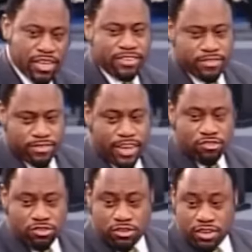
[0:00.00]
He
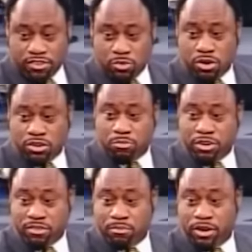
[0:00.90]
sent you to Disney World to
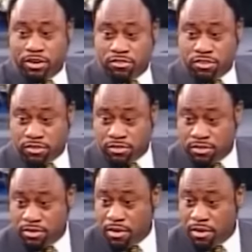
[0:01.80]
bring somebody to Jesus.